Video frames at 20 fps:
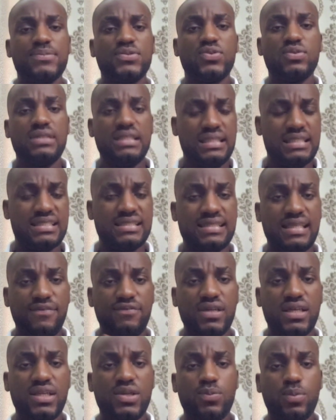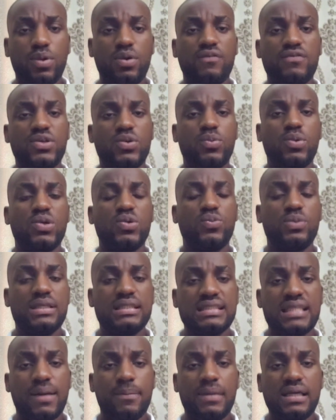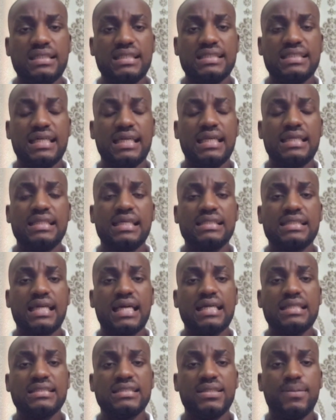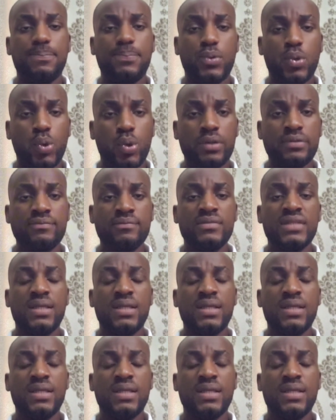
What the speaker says: So this is definitely one of the ways that Manchester United can deploy